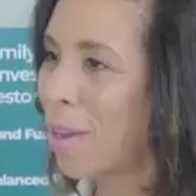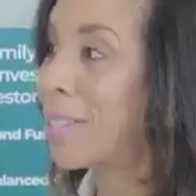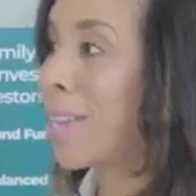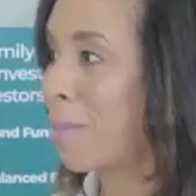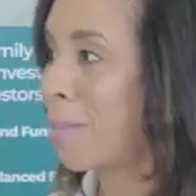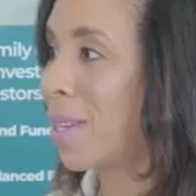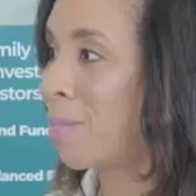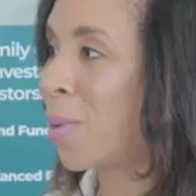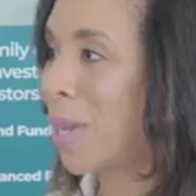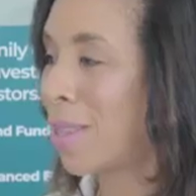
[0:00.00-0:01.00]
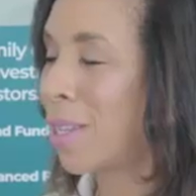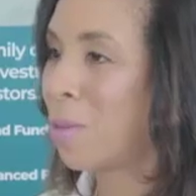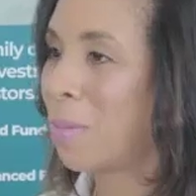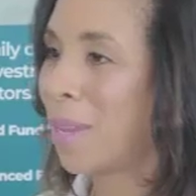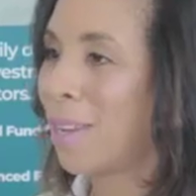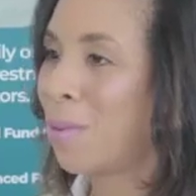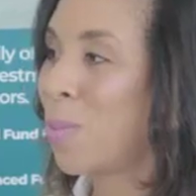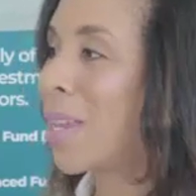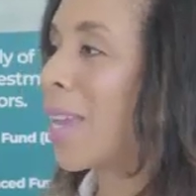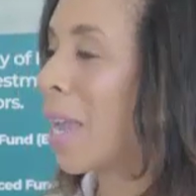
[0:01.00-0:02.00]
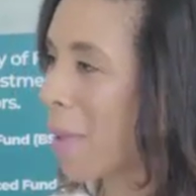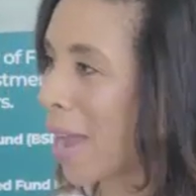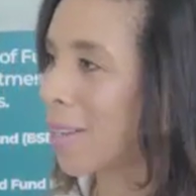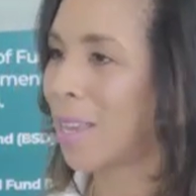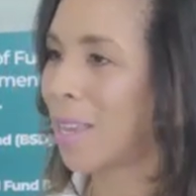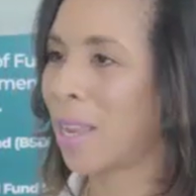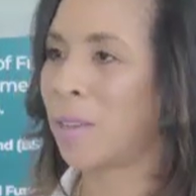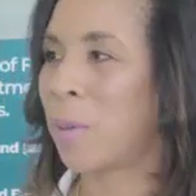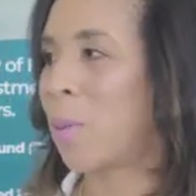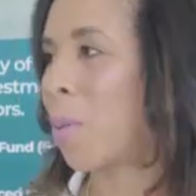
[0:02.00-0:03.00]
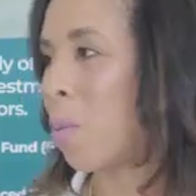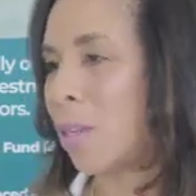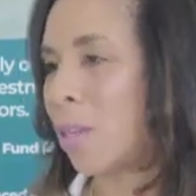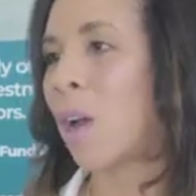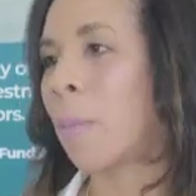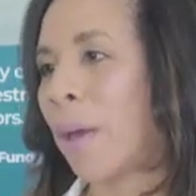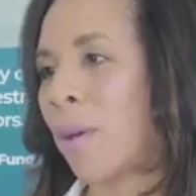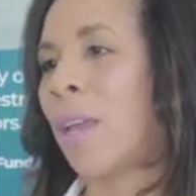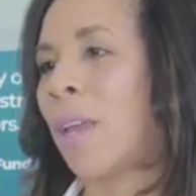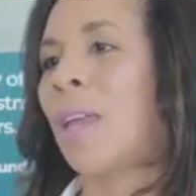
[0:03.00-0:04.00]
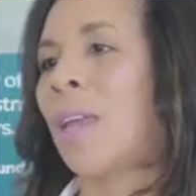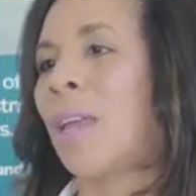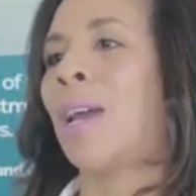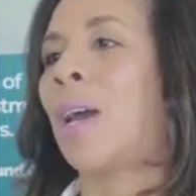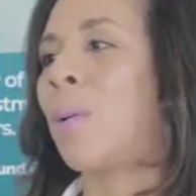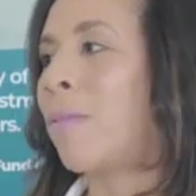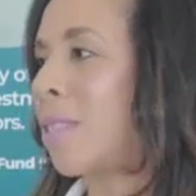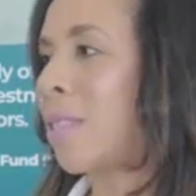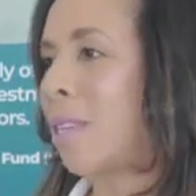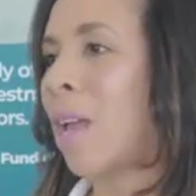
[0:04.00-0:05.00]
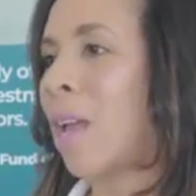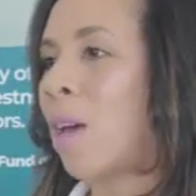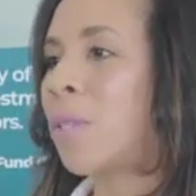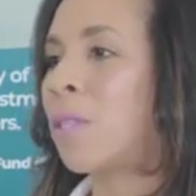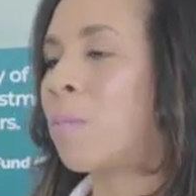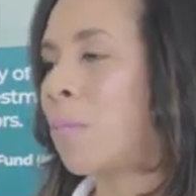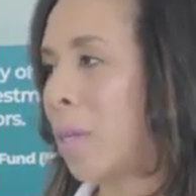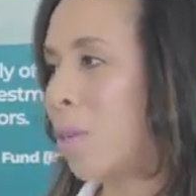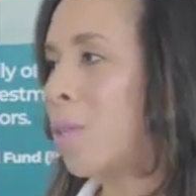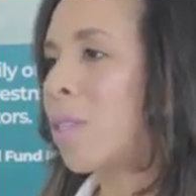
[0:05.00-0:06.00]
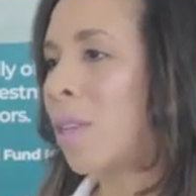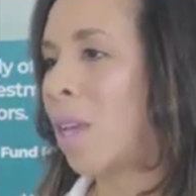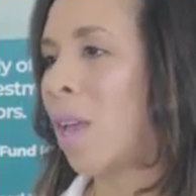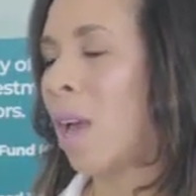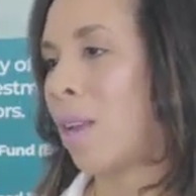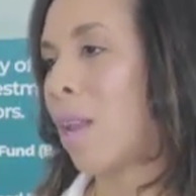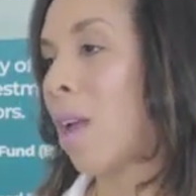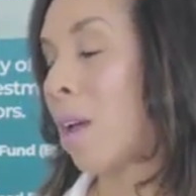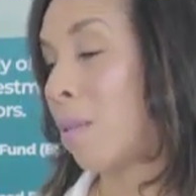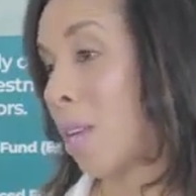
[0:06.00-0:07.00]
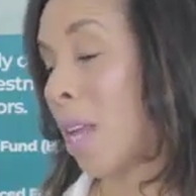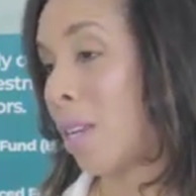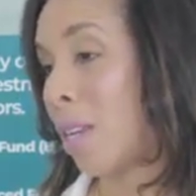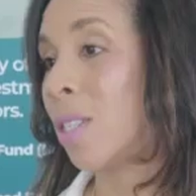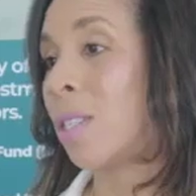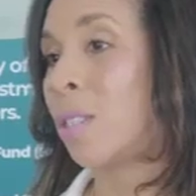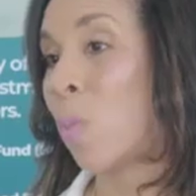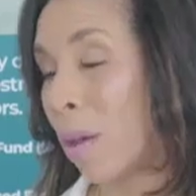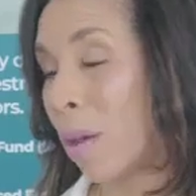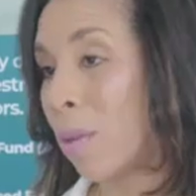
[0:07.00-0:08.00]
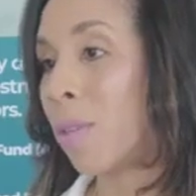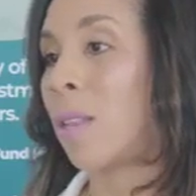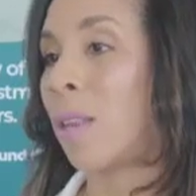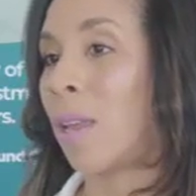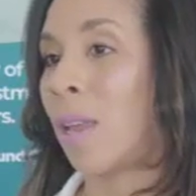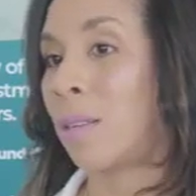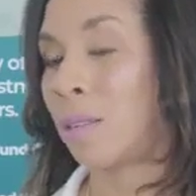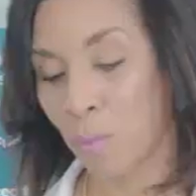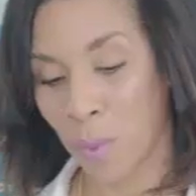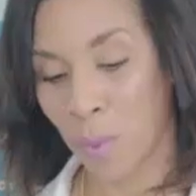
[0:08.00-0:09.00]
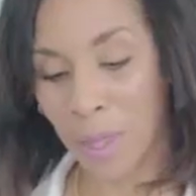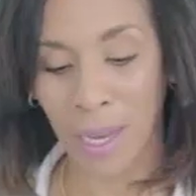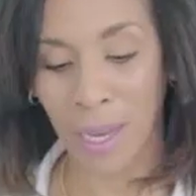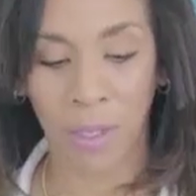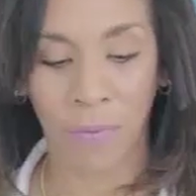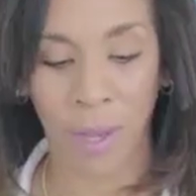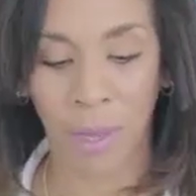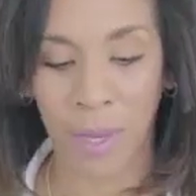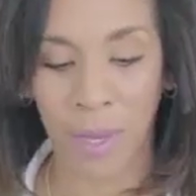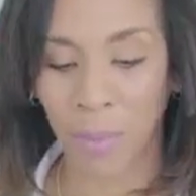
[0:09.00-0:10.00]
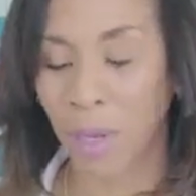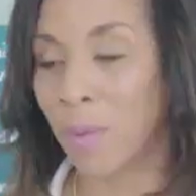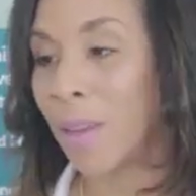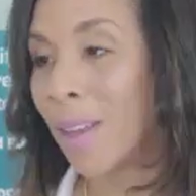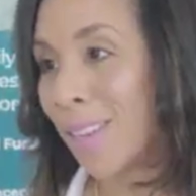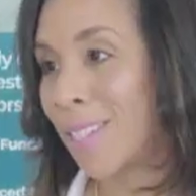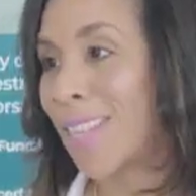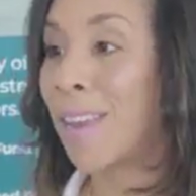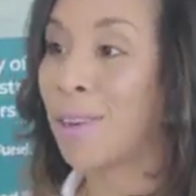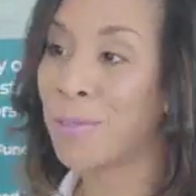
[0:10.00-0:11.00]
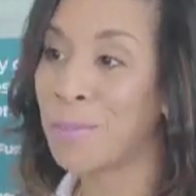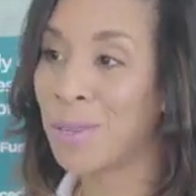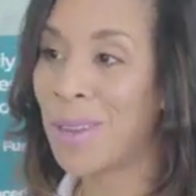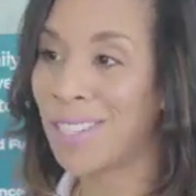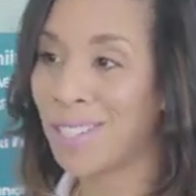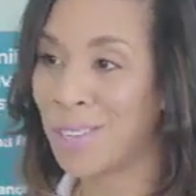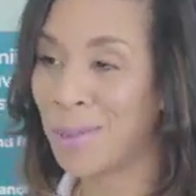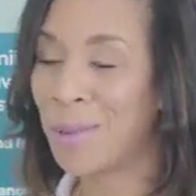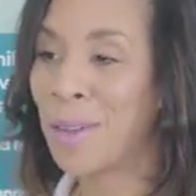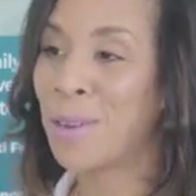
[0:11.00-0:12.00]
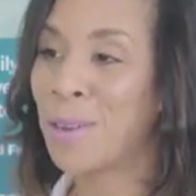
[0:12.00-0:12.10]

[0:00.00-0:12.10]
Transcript: timely point that you made, and we can get back to that a little bit when we talk about how investing helps to build the nation's wealth and with national development. But let's hear from you, Angelo, your